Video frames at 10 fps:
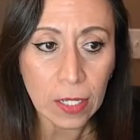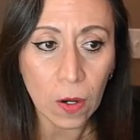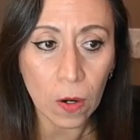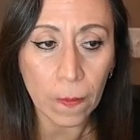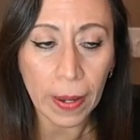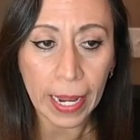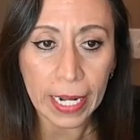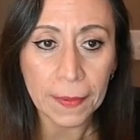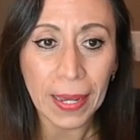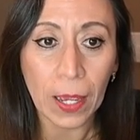column
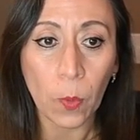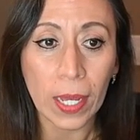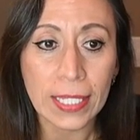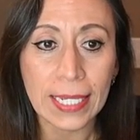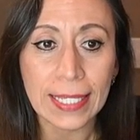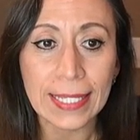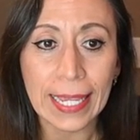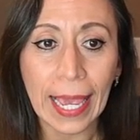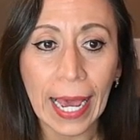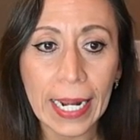item, I want that
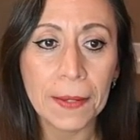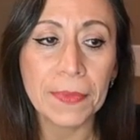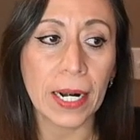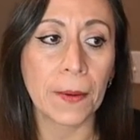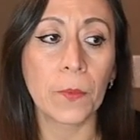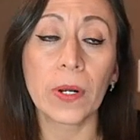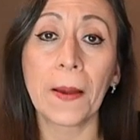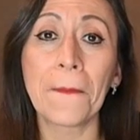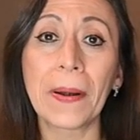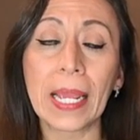the item that I'm
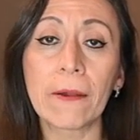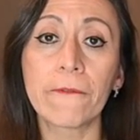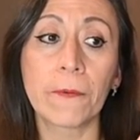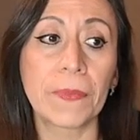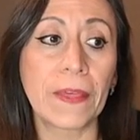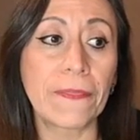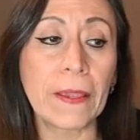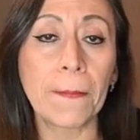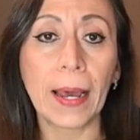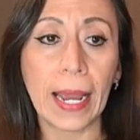gonna bring from the
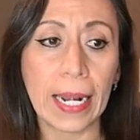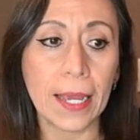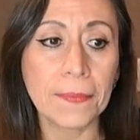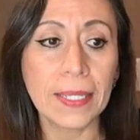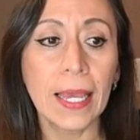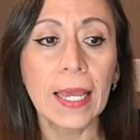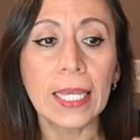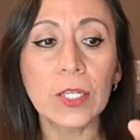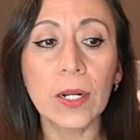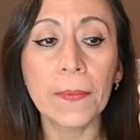dim items
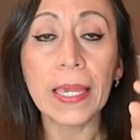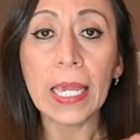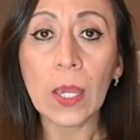is gonna be